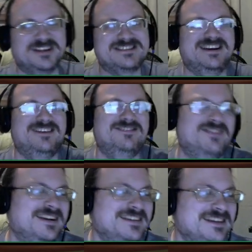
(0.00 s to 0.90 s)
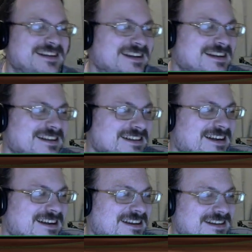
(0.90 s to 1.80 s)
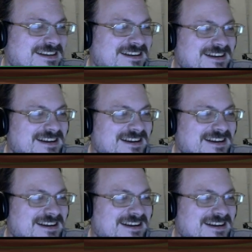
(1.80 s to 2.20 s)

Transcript: went from like this, like